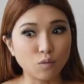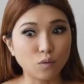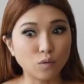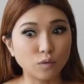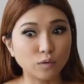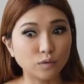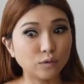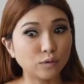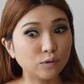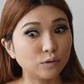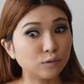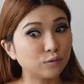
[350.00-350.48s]

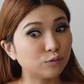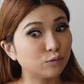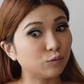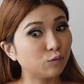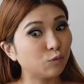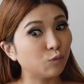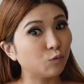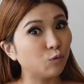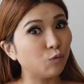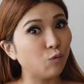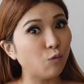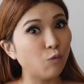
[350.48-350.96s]

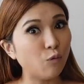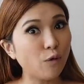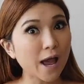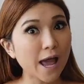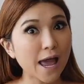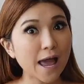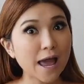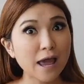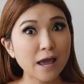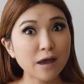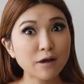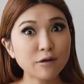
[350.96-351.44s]

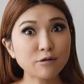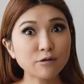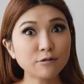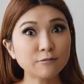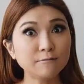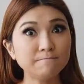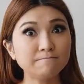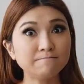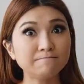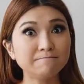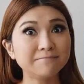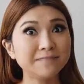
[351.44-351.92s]

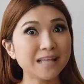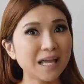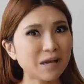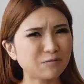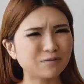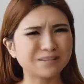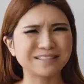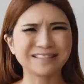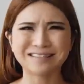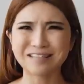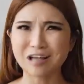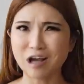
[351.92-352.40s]
Well,
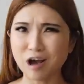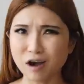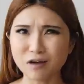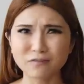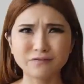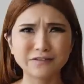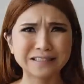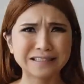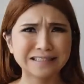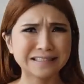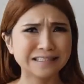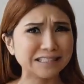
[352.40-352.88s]
that was
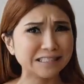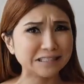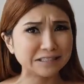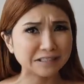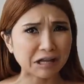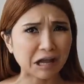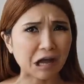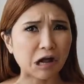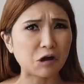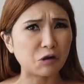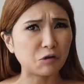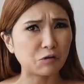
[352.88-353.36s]
obviously
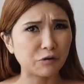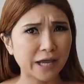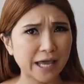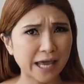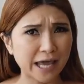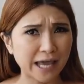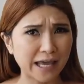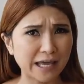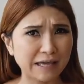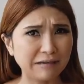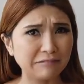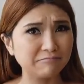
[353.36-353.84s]
not
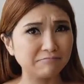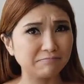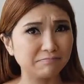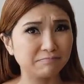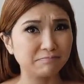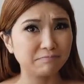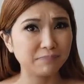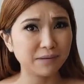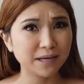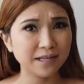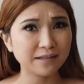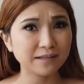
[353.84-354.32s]
okay.
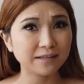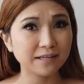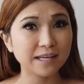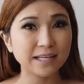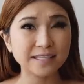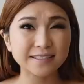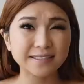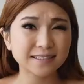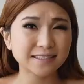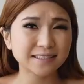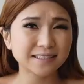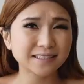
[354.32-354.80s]
But
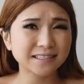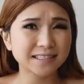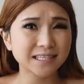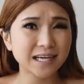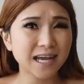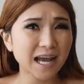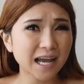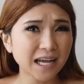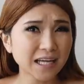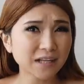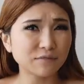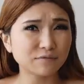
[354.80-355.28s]
it's
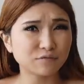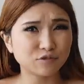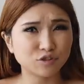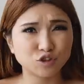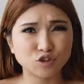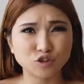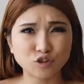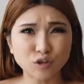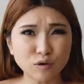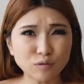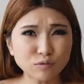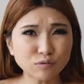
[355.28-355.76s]
kind of
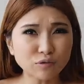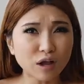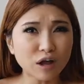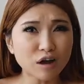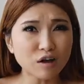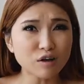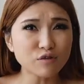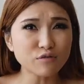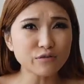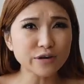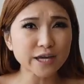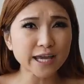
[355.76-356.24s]
so
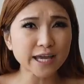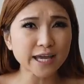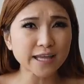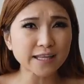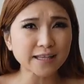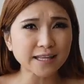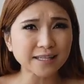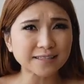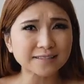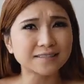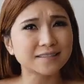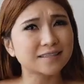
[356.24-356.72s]
not
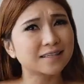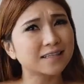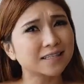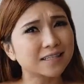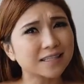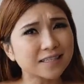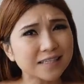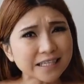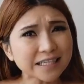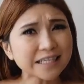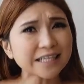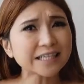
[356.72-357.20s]
okay that's
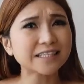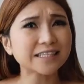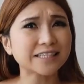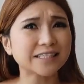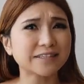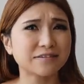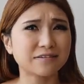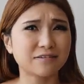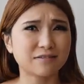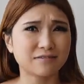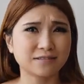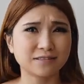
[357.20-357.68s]

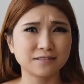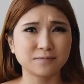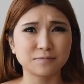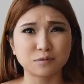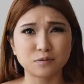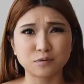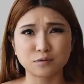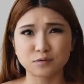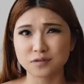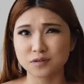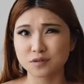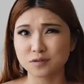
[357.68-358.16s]
clearly not
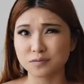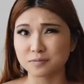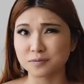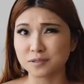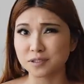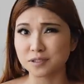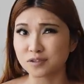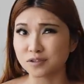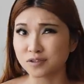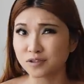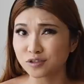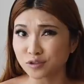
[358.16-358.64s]
supposed to
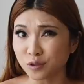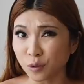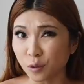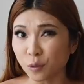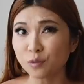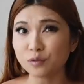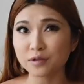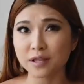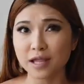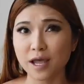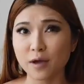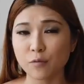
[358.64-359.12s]
be
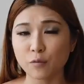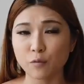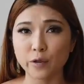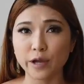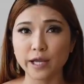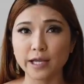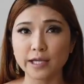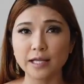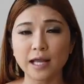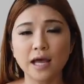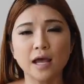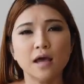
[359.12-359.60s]
so that
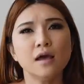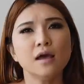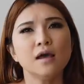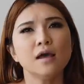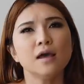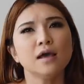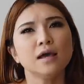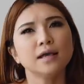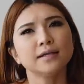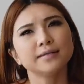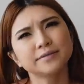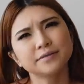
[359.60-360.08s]
way.
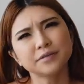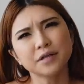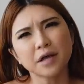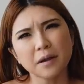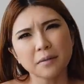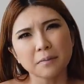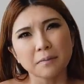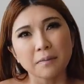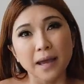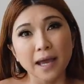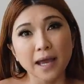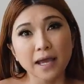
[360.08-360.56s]
It's
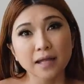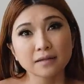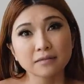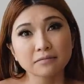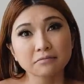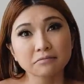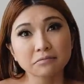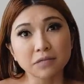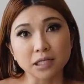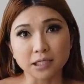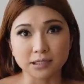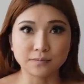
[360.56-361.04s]
not
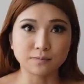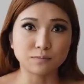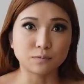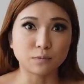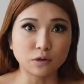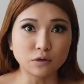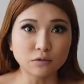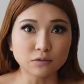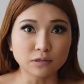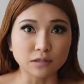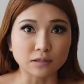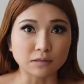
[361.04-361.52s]
bad, it's
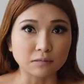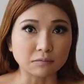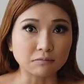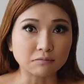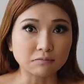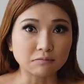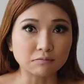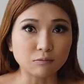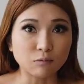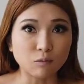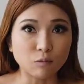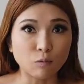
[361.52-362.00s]
broken.
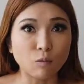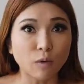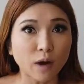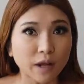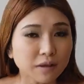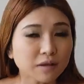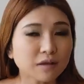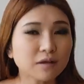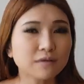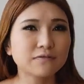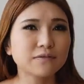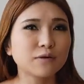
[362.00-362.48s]

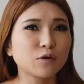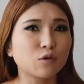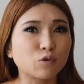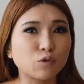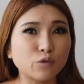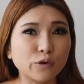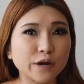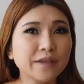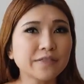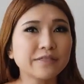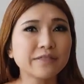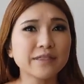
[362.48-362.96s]
One of the
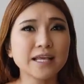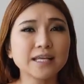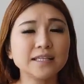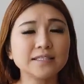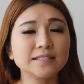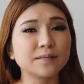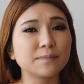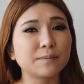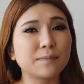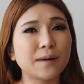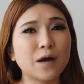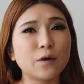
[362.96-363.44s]
great
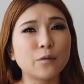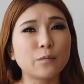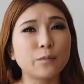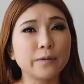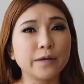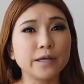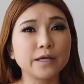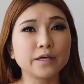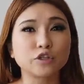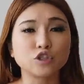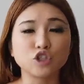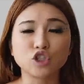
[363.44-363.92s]
things about
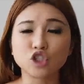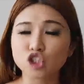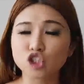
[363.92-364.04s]
being a